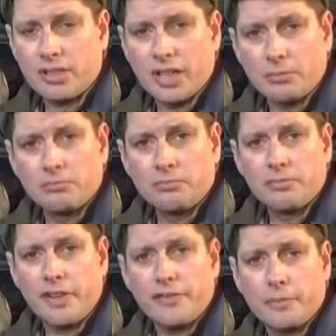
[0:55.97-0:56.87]
you know
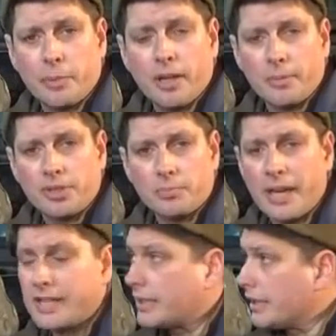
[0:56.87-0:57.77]
fit for purpose
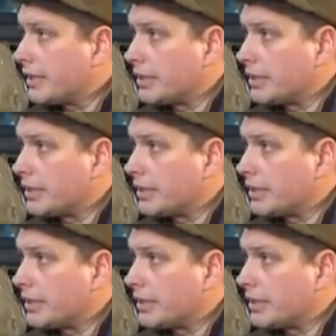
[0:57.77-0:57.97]
basically